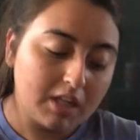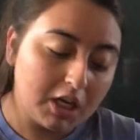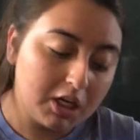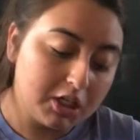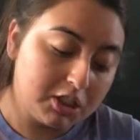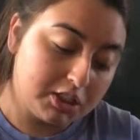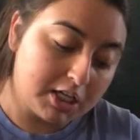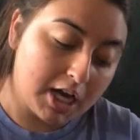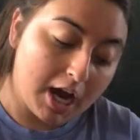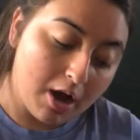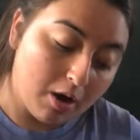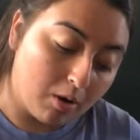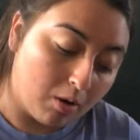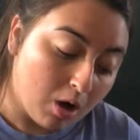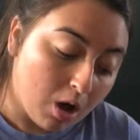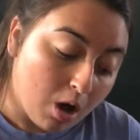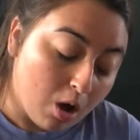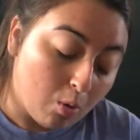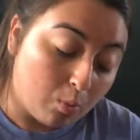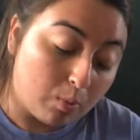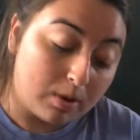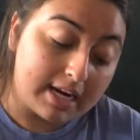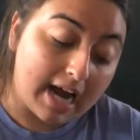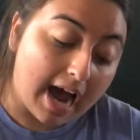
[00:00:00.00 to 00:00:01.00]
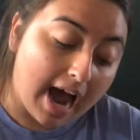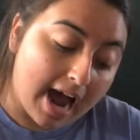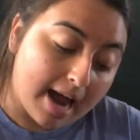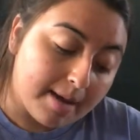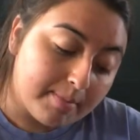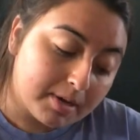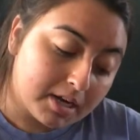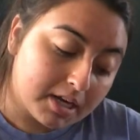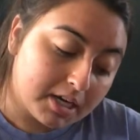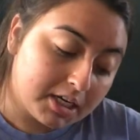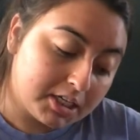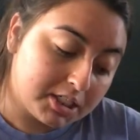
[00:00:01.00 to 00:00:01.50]
So what
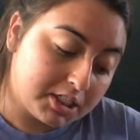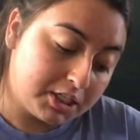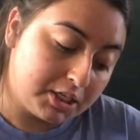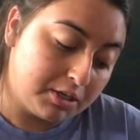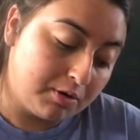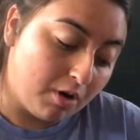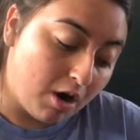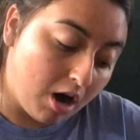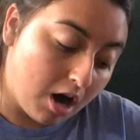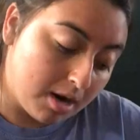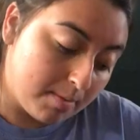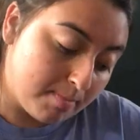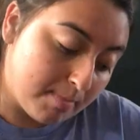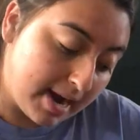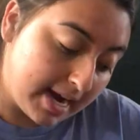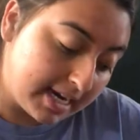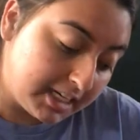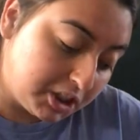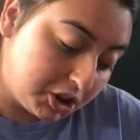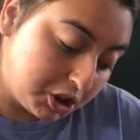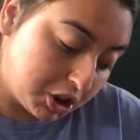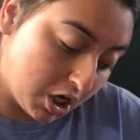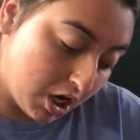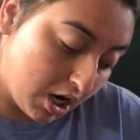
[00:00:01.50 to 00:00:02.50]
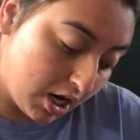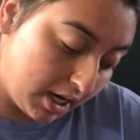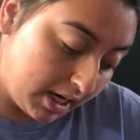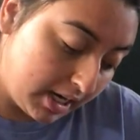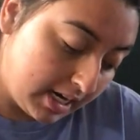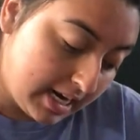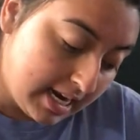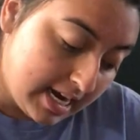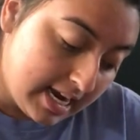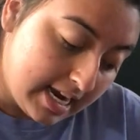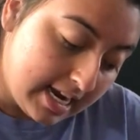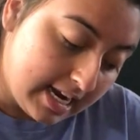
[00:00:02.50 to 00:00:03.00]
I'm going to do on my chart